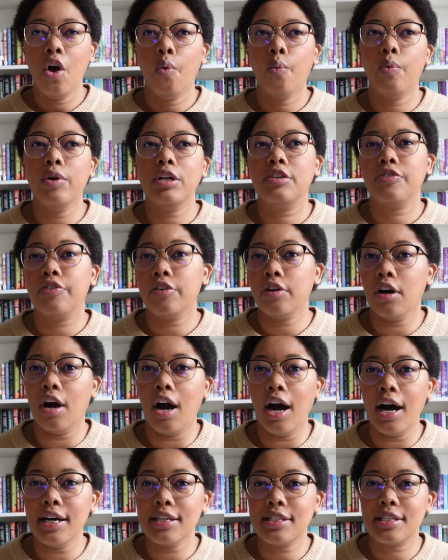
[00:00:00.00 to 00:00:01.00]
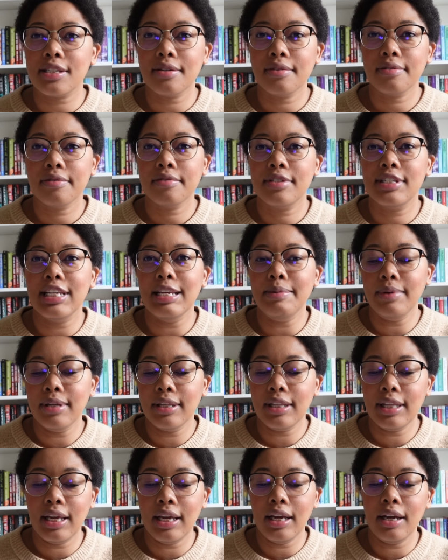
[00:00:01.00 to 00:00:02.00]
Which for us
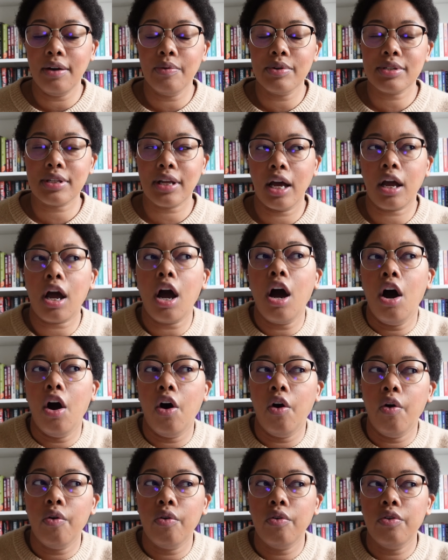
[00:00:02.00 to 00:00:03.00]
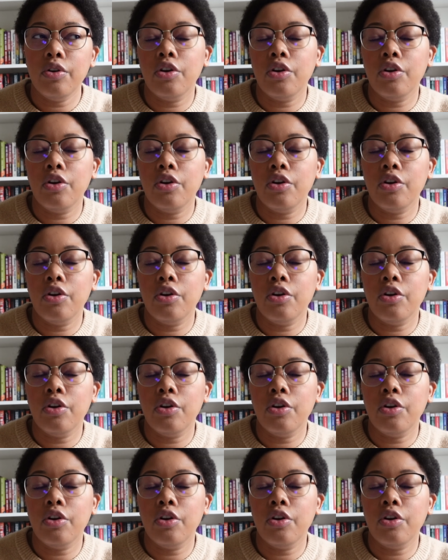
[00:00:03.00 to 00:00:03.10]
seemingly was like, oh,